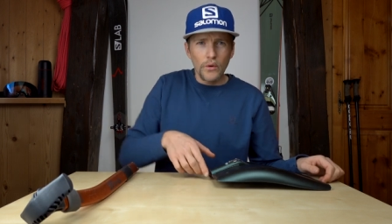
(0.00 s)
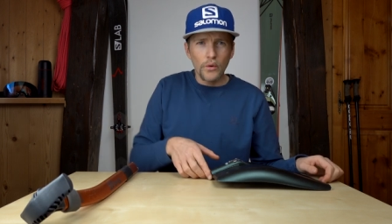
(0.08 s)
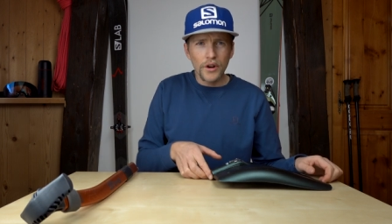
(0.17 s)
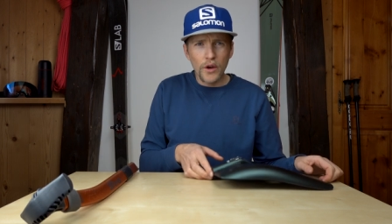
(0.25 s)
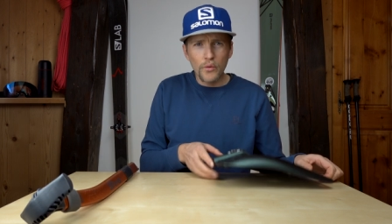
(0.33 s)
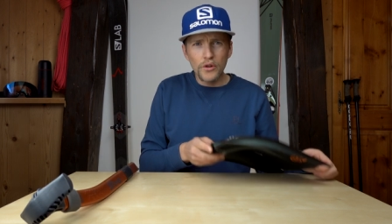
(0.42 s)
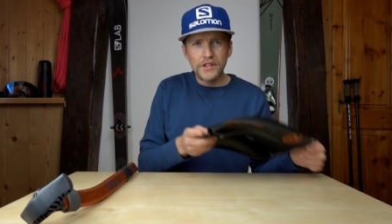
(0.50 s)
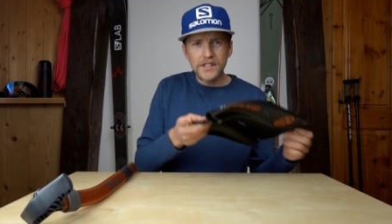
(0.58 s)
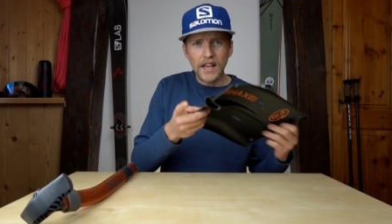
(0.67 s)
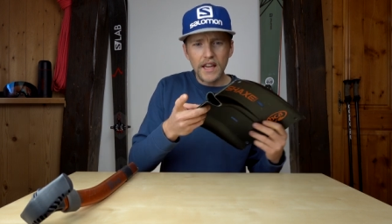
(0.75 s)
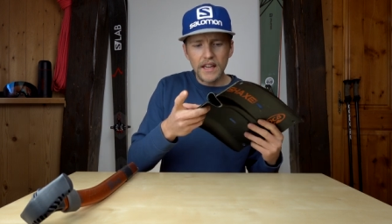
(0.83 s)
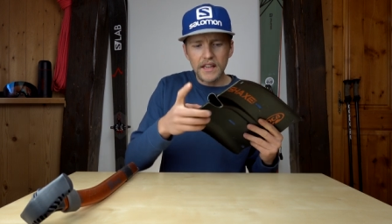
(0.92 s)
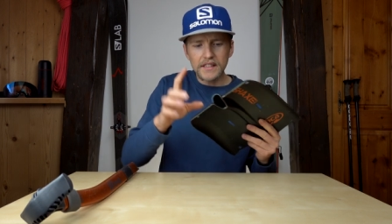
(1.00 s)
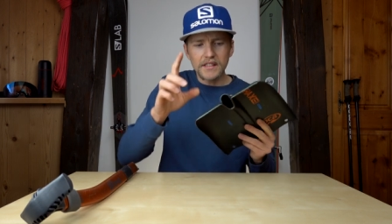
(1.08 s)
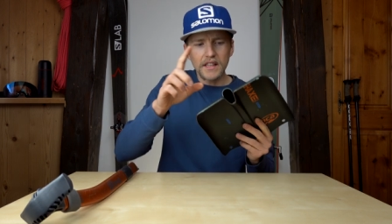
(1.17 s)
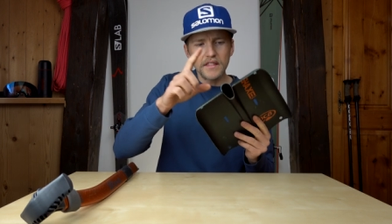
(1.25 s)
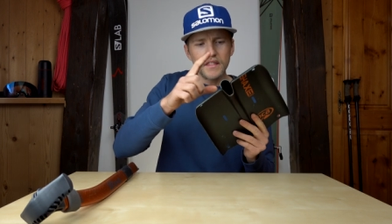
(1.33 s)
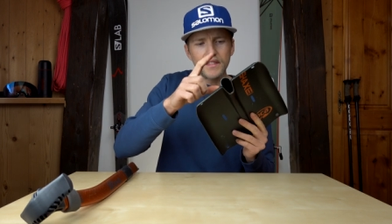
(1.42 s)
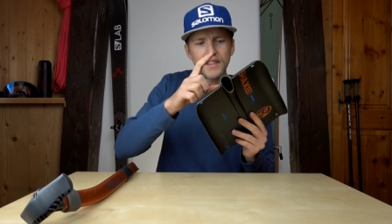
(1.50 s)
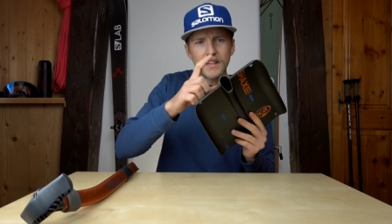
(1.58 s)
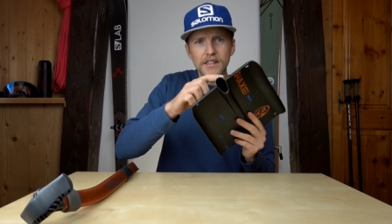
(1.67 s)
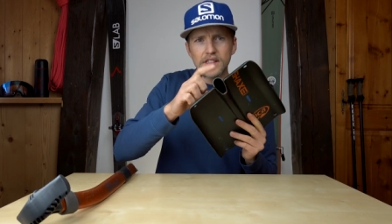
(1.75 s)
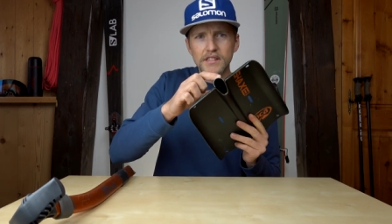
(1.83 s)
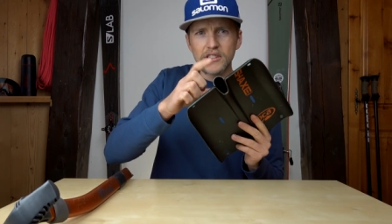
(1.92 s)
What I would say is that
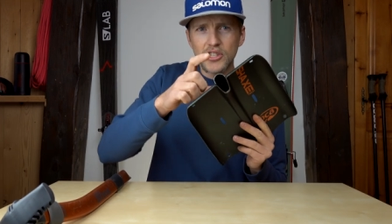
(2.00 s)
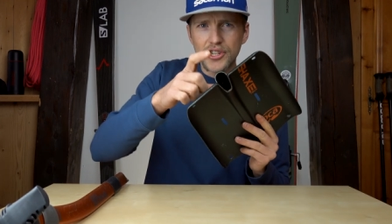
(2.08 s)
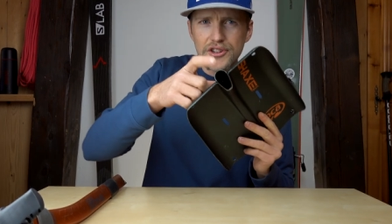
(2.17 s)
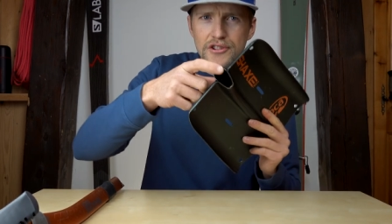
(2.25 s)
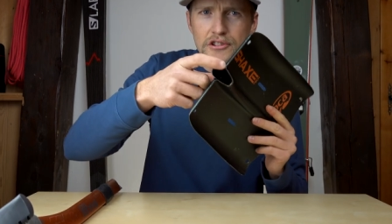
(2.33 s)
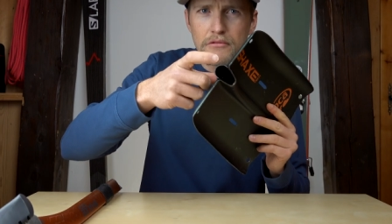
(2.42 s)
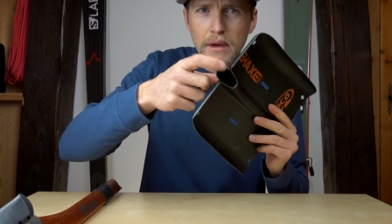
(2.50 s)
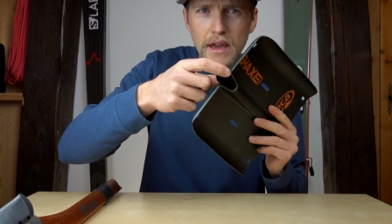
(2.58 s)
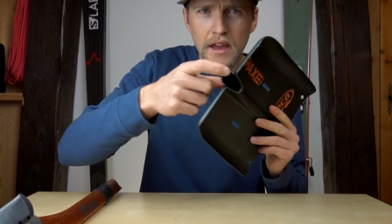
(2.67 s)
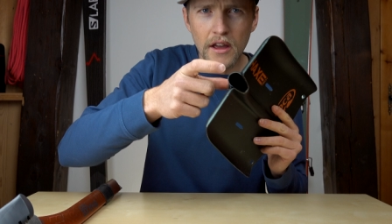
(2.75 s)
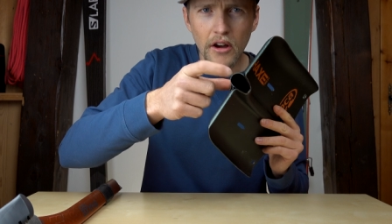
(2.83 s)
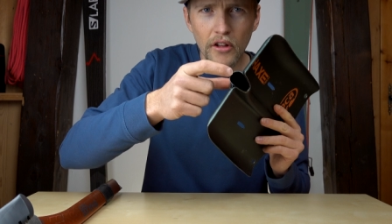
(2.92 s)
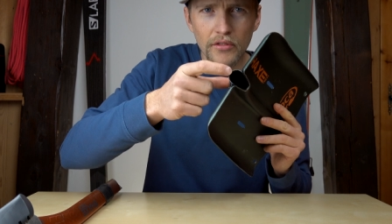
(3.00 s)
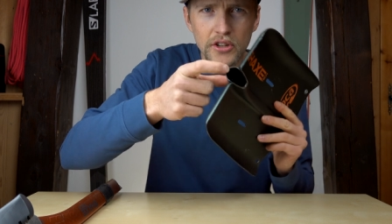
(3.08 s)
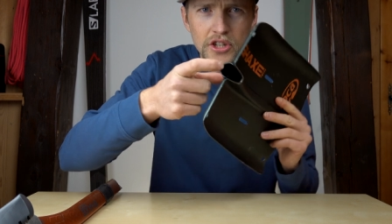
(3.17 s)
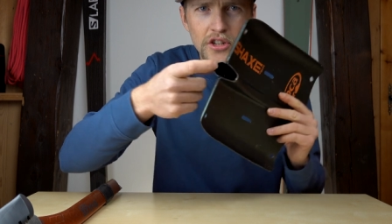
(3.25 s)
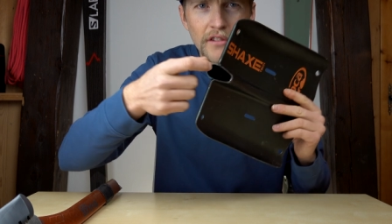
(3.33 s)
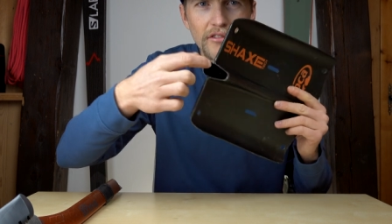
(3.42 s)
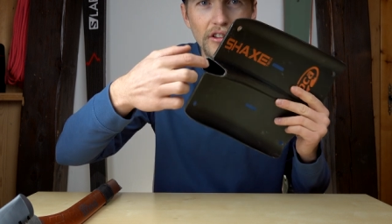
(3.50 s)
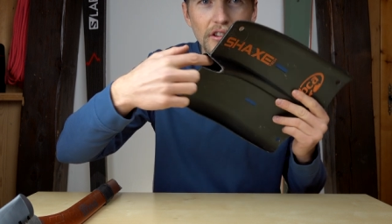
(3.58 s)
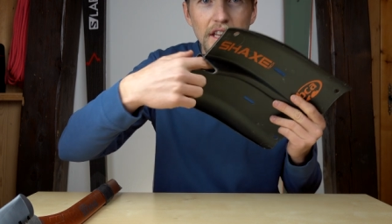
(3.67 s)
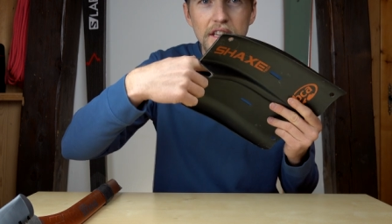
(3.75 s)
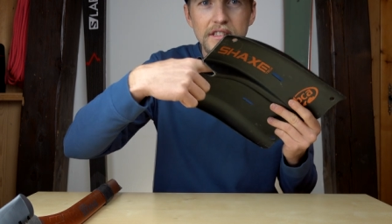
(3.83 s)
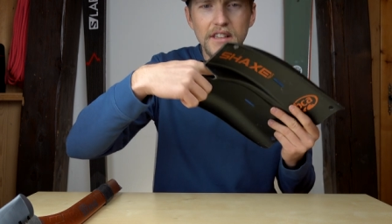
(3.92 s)
this tube here on the shovel
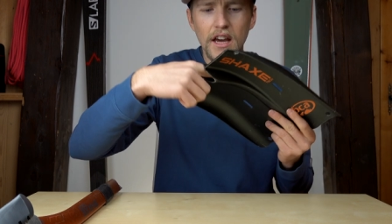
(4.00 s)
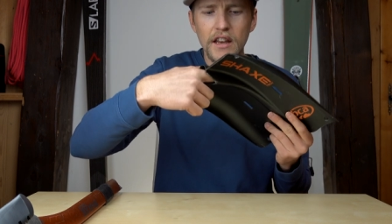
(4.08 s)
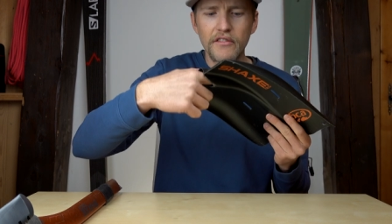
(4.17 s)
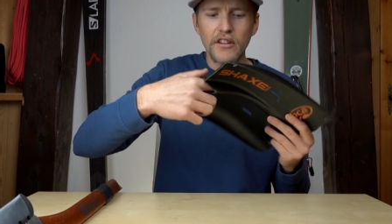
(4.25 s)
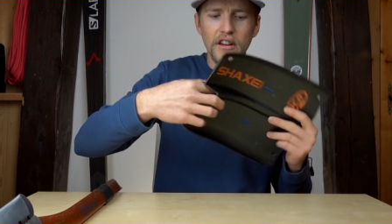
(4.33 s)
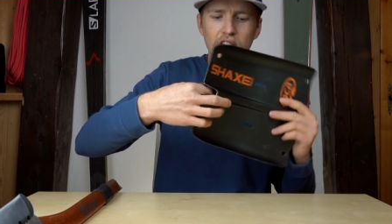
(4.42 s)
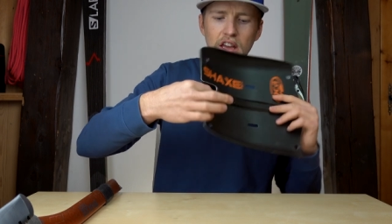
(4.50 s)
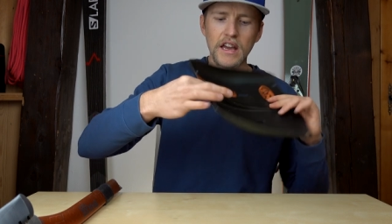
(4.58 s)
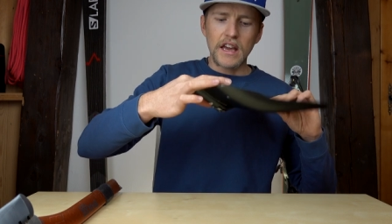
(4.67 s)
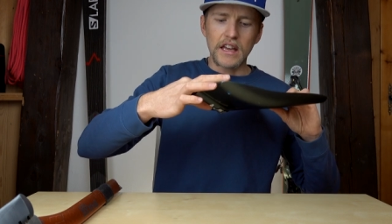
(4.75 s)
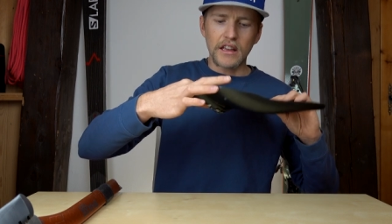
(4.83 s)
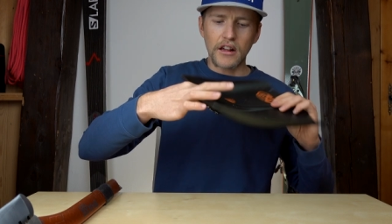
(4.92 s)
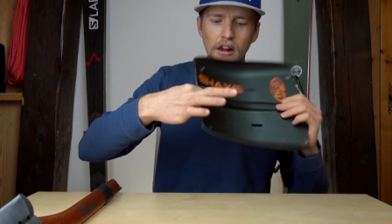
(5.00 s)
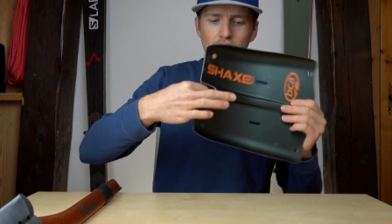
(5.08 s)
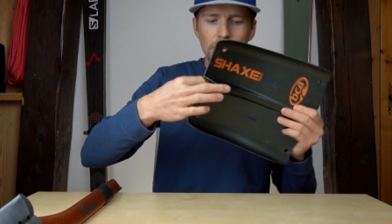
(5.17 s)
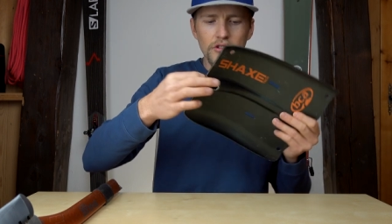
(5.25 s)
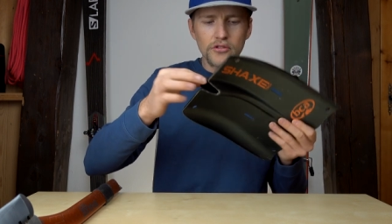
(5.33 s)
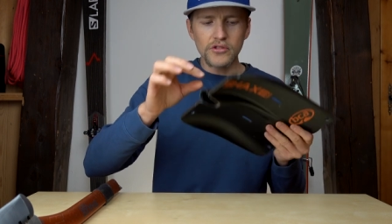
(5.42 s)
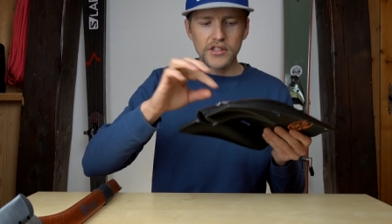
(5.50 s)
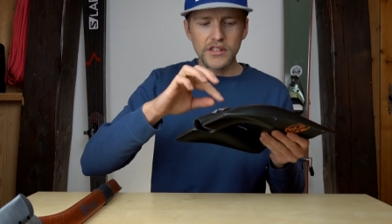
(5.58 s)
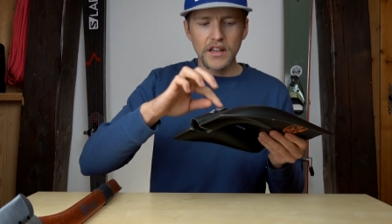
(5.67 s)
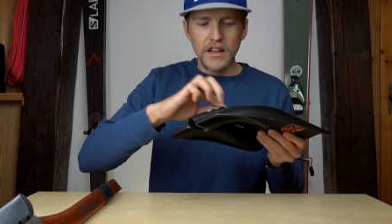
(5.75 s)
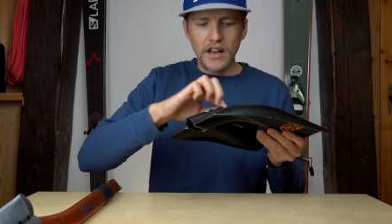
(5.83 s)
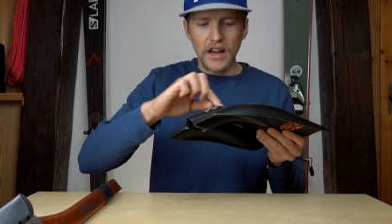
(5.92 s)
is kind of a
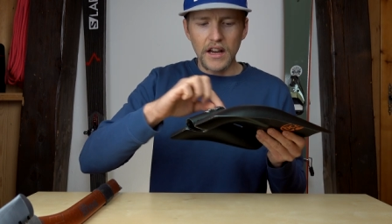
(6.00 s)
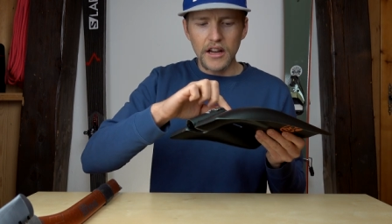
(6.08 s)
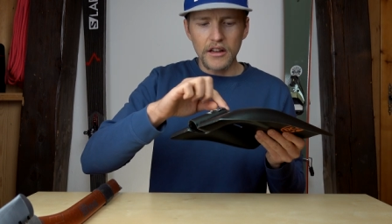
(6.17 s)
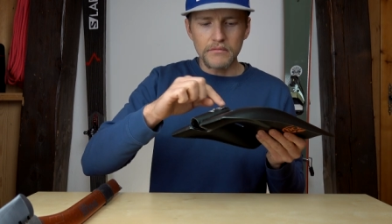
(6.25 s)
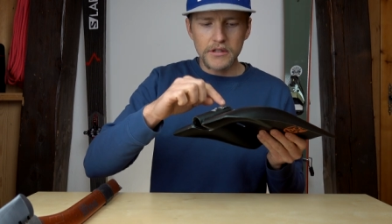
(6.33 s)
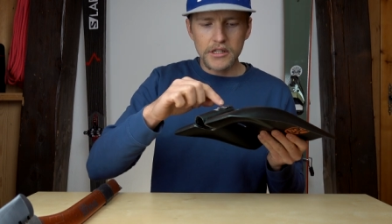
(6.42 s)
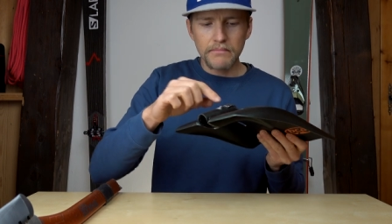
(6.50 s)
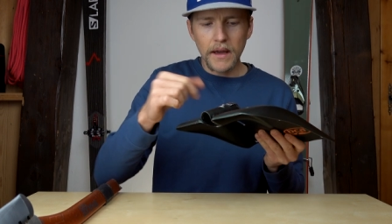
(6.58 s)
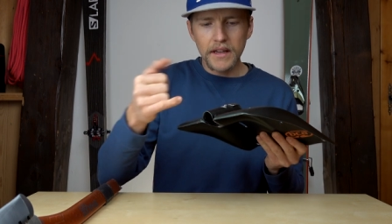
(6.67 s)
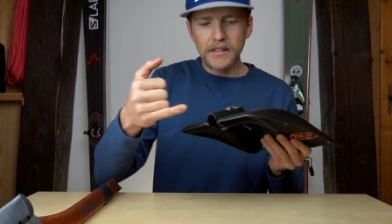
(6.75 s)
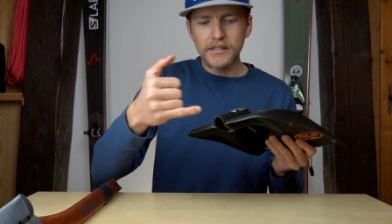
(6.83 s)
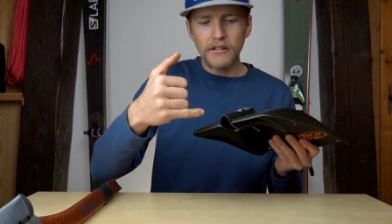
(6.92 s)
enclosed um, space.